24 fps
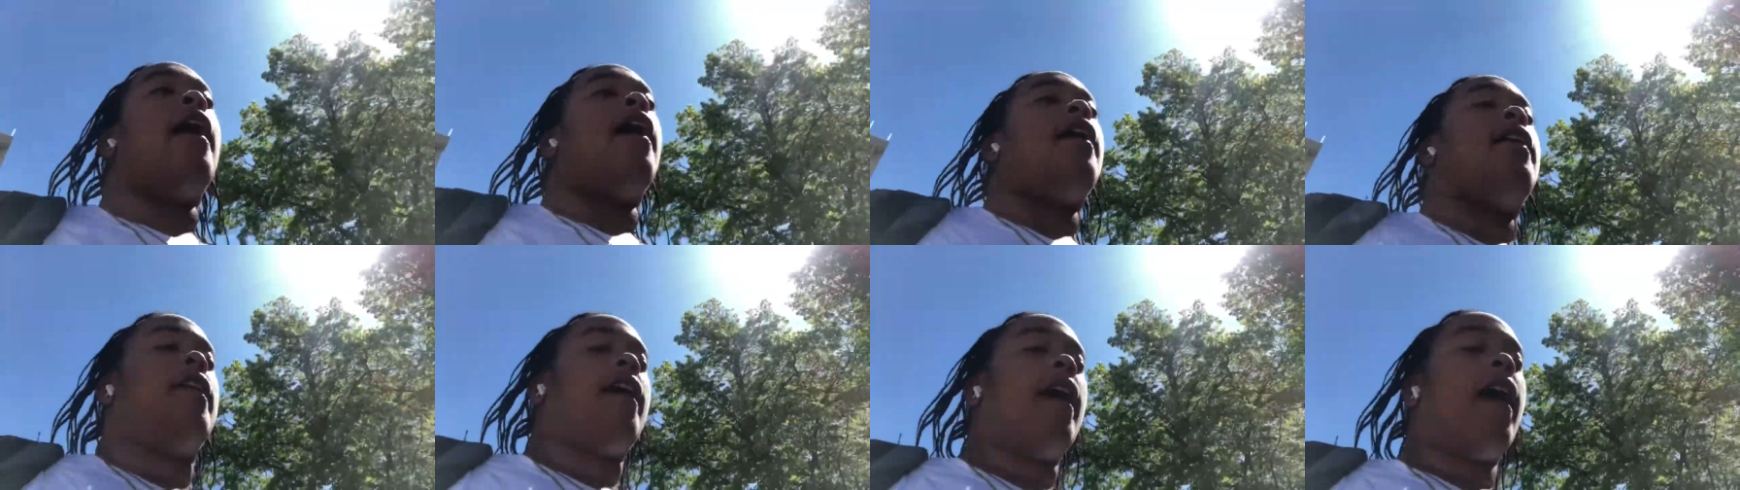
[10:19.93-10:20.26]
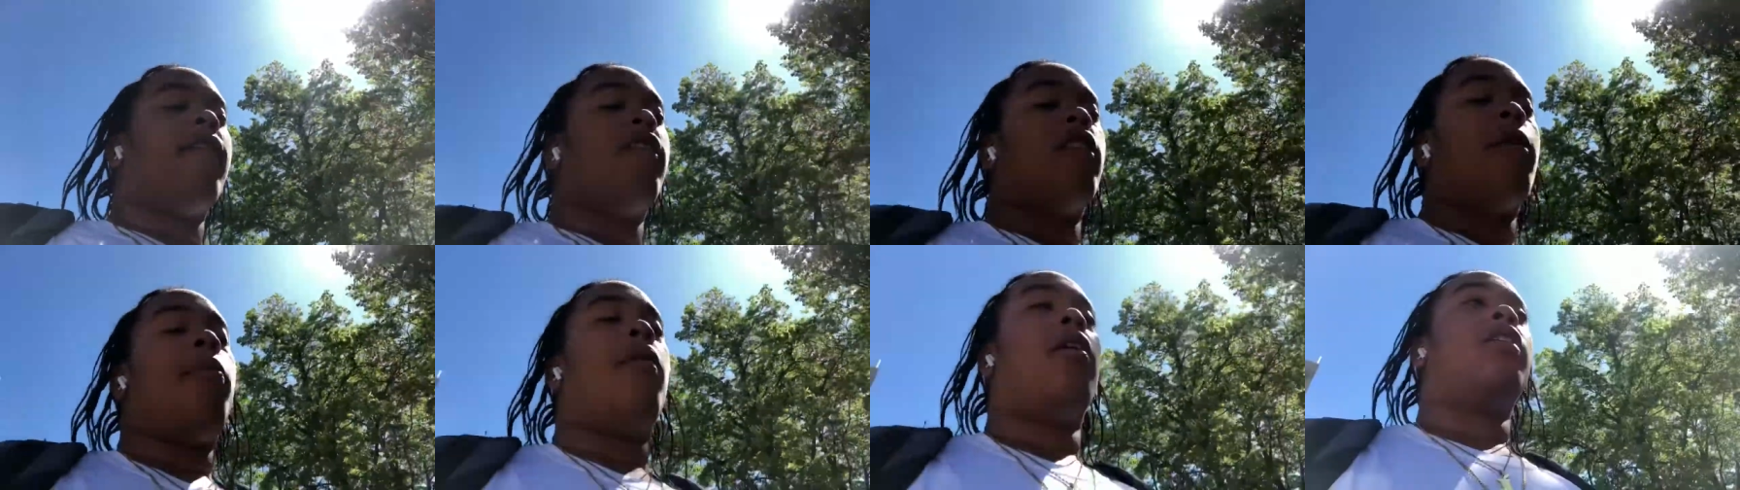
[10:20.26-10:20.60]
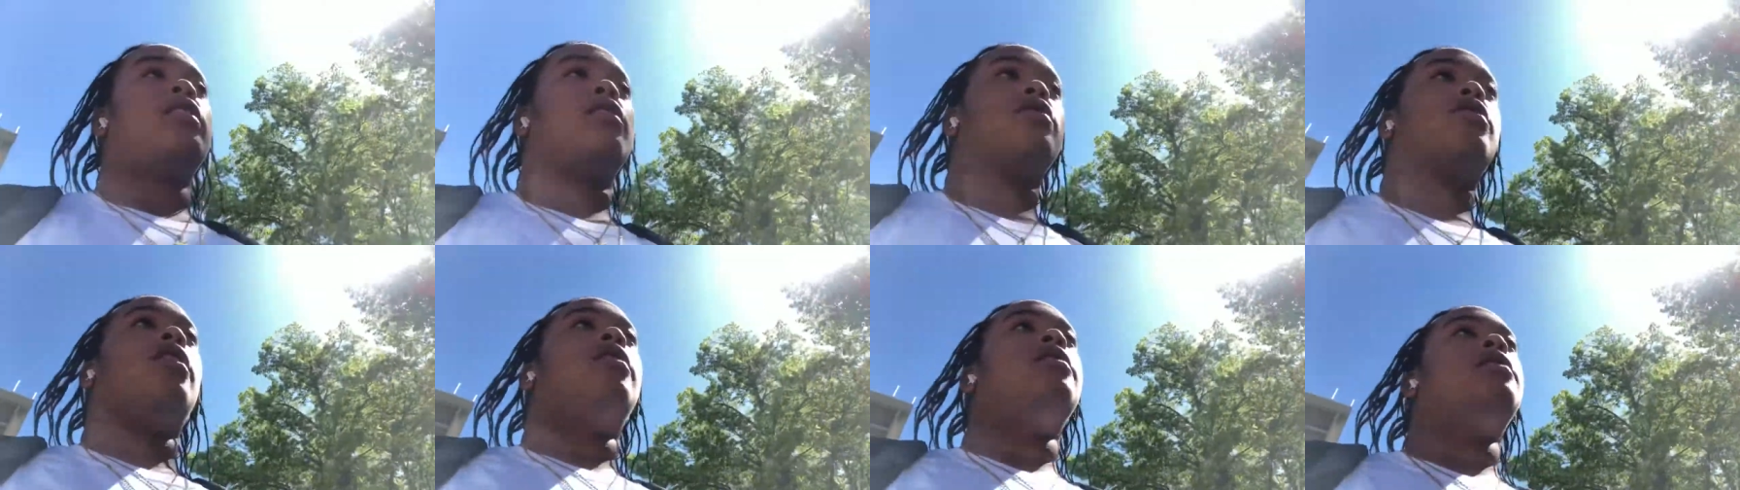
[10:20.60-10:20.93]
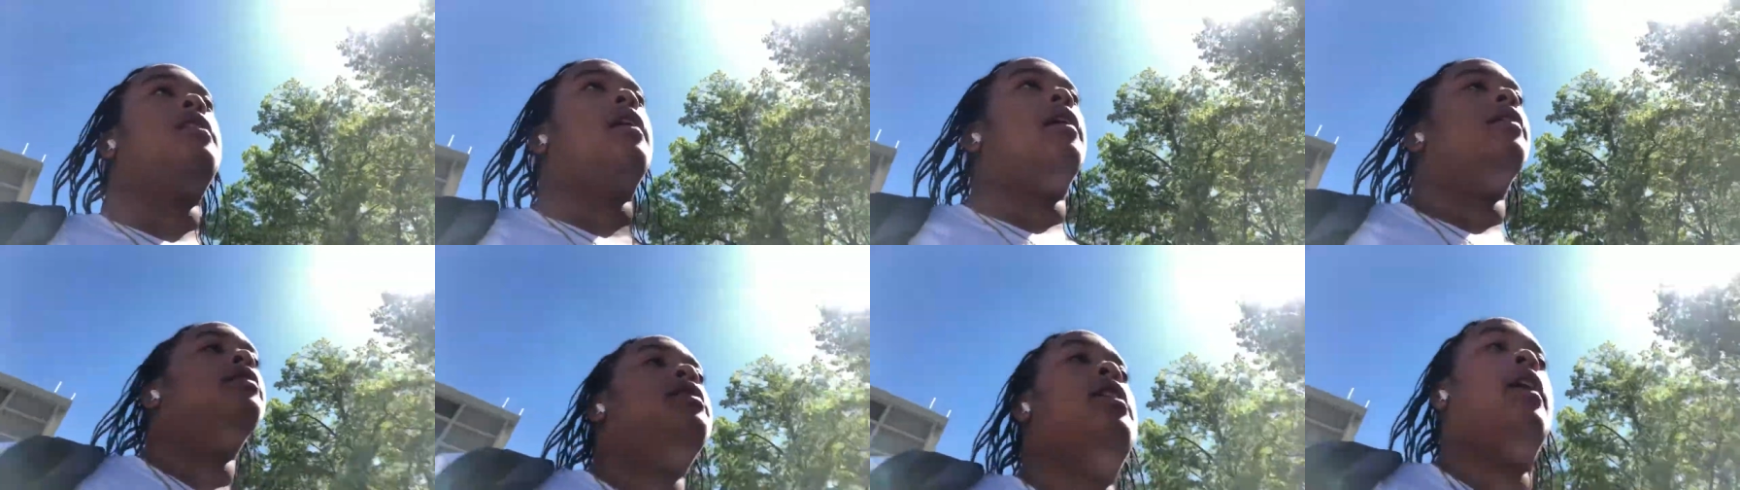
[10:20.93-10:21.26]
And the after party
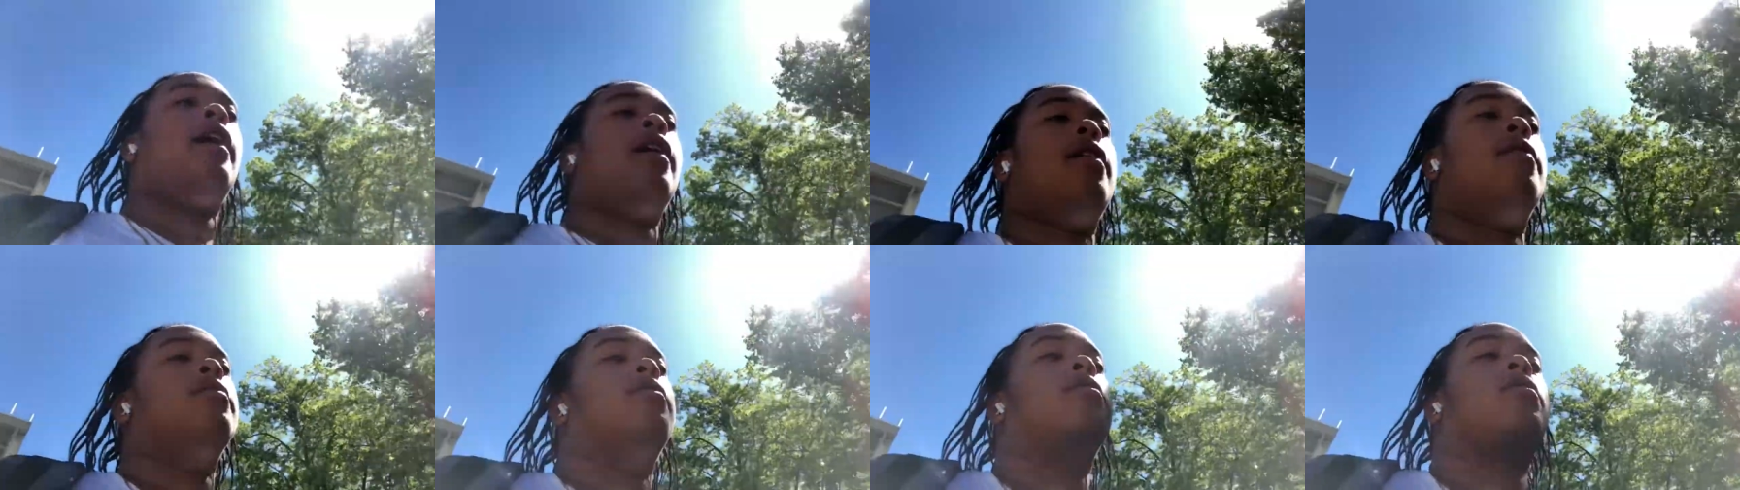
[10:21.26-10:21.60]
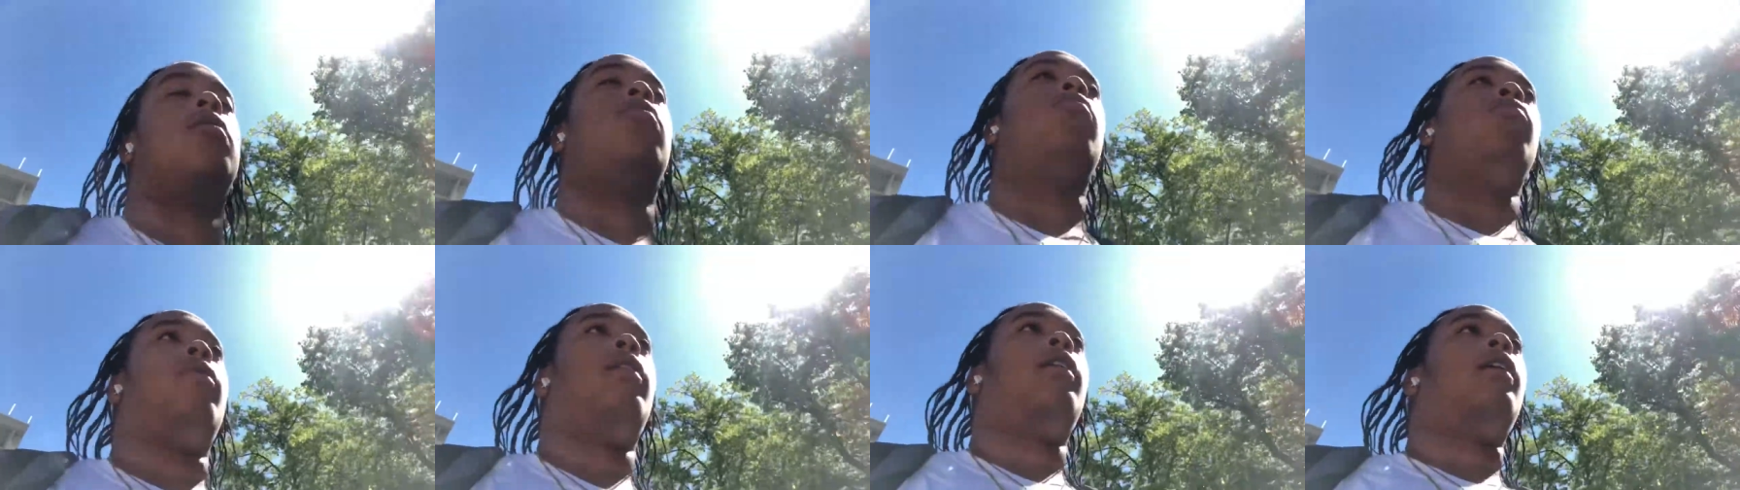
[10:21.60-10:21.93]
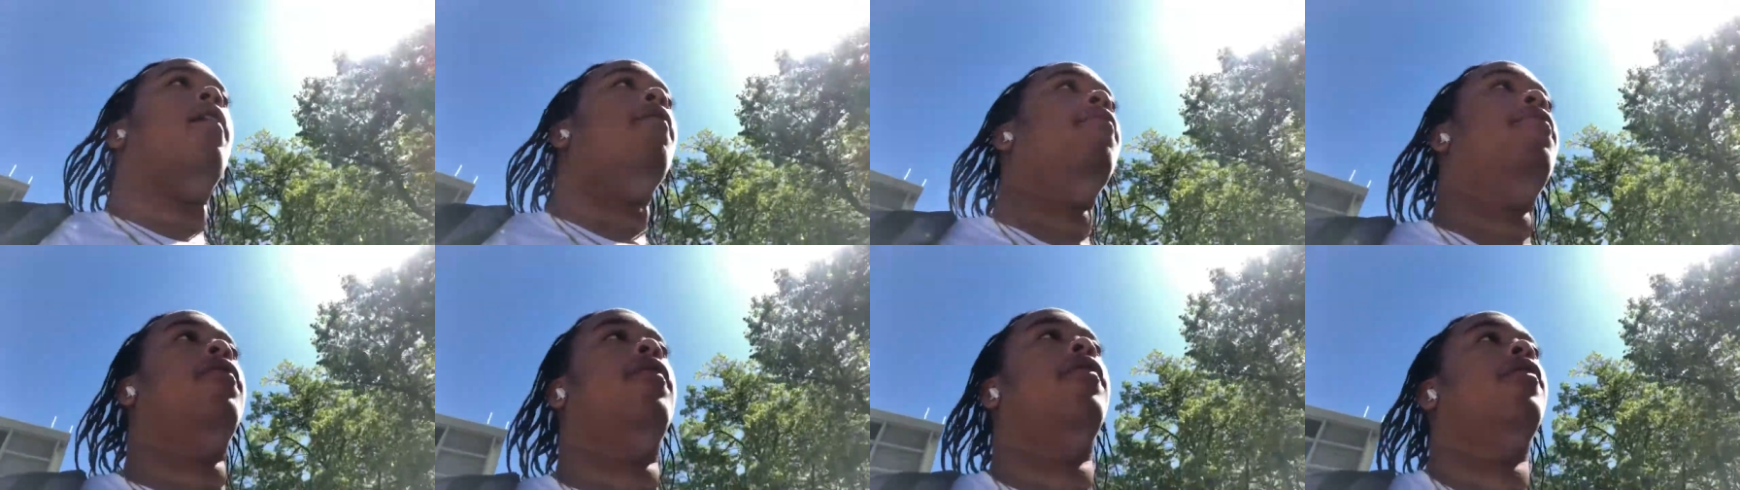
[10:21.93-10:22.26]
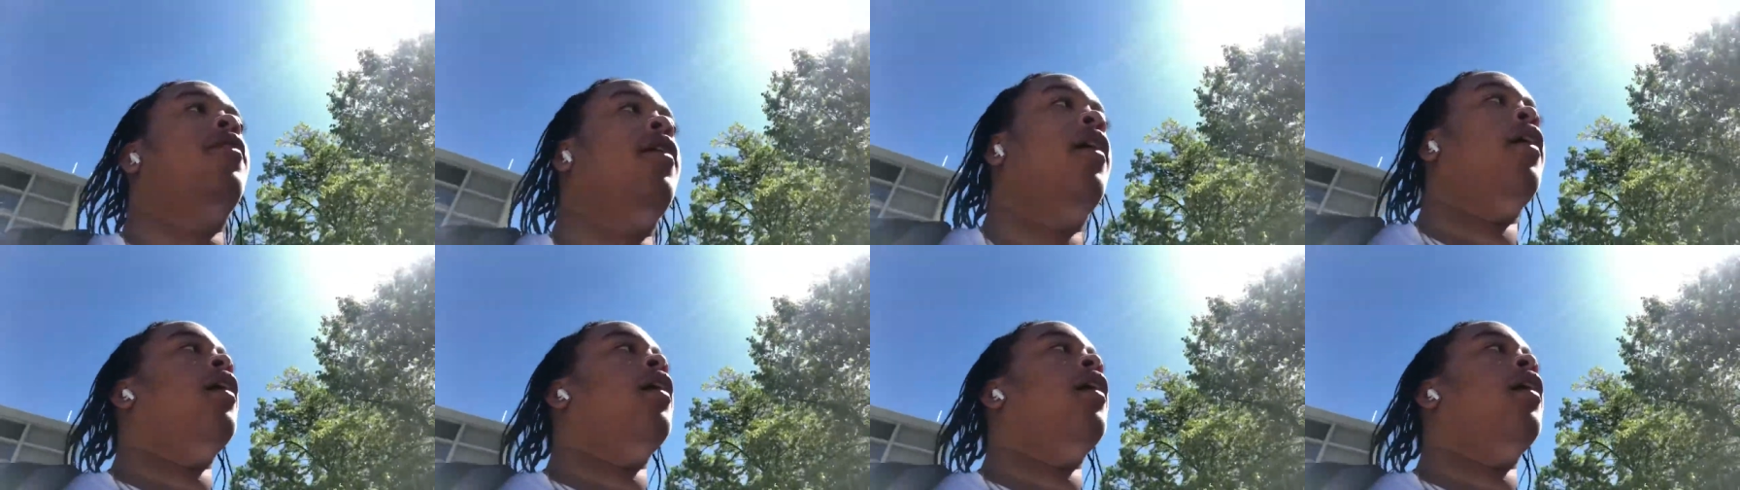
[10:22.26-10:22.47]
starts at 10 till whenever,